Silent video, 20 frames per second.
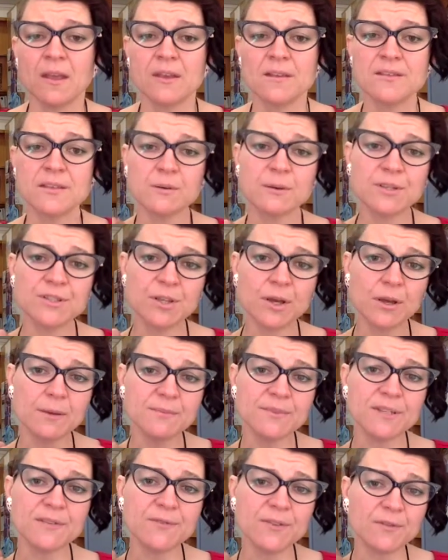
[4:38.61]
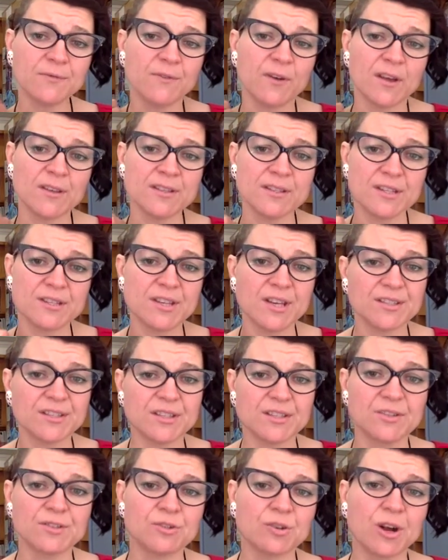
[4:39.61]
So in terms of the first
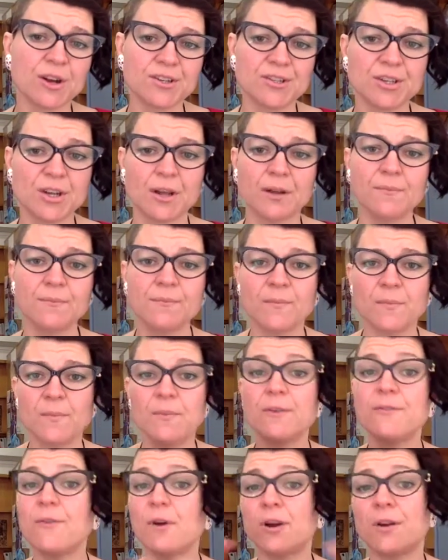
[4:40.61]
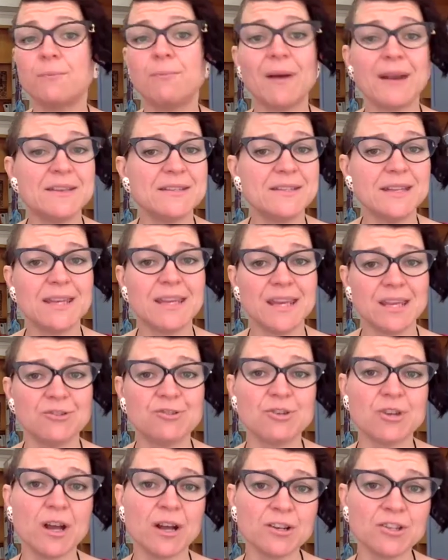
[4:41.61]
suggested structure, we've got a basic
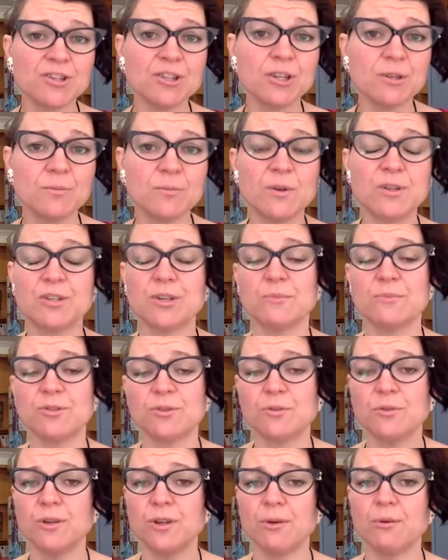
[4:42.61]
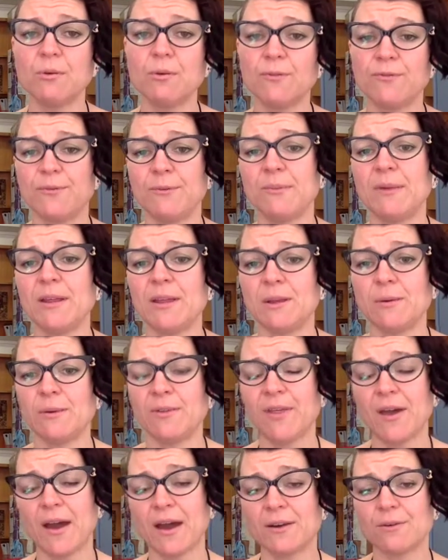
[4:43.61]
introduction, which I'm sure you're all familiar
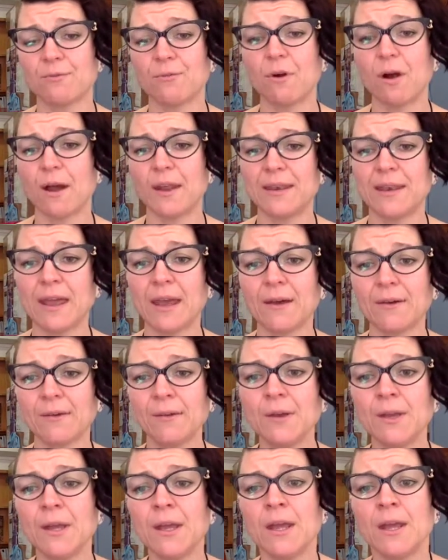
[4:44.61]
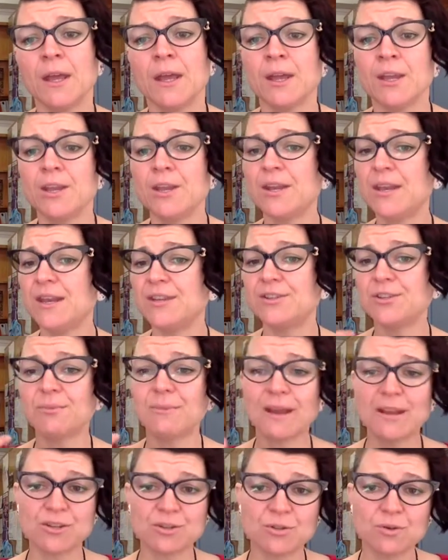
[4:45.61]
with how to write now. You need to
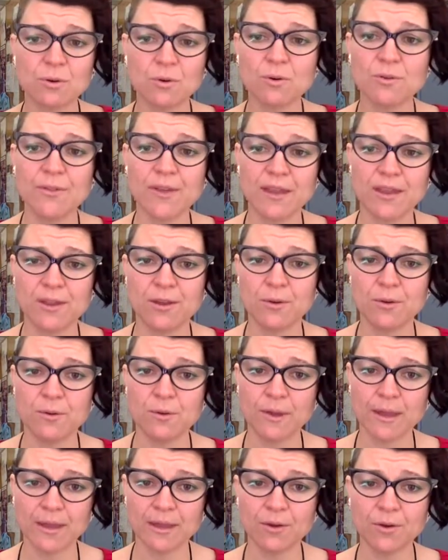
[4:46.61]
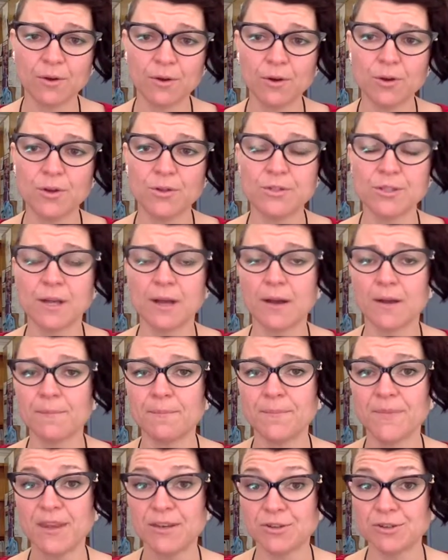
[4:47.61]
make sure that you include
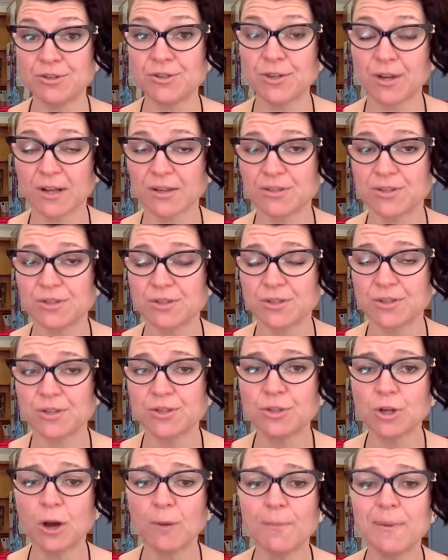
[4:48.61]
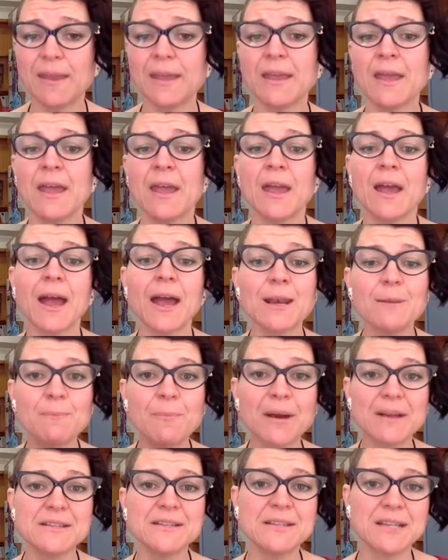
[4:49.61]
an introduction to the topic and a
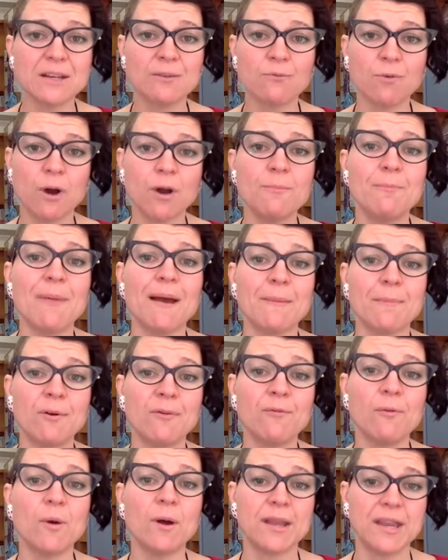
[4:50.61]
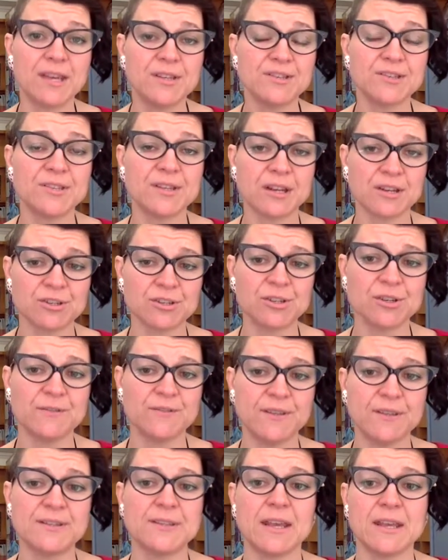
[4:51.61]
basic roadmap of what each section
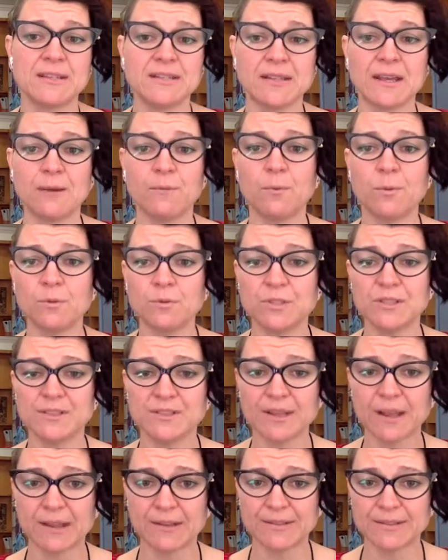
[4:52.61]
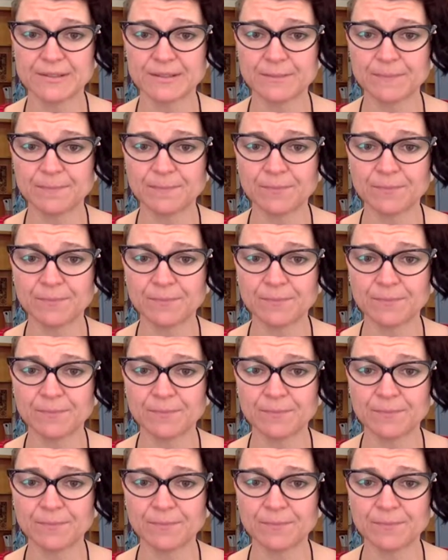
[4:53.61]
of this essay will discuss.